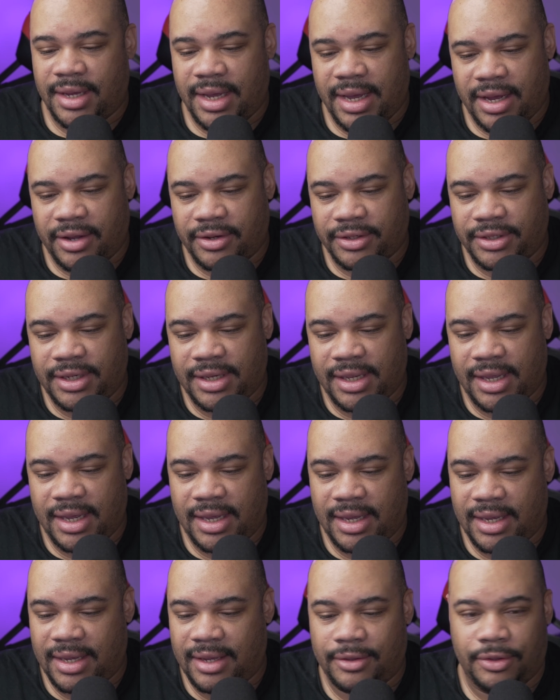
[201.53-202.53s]

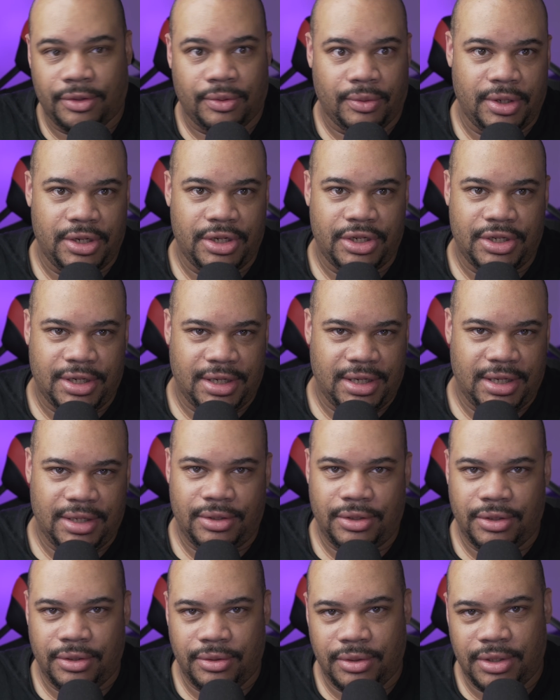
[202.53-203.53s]
LTE, 3G,
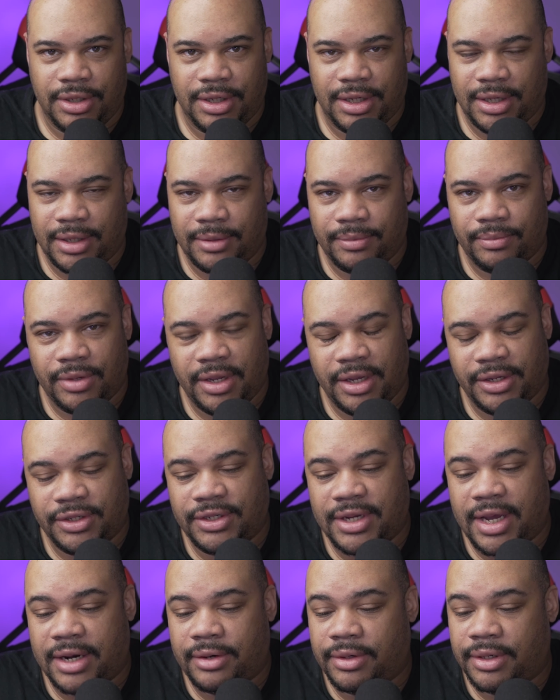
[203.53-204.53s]
2G,
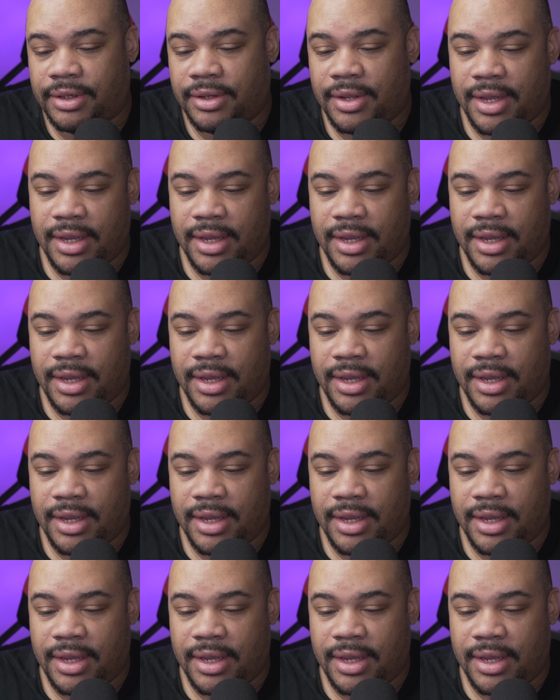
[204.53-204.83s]
etc.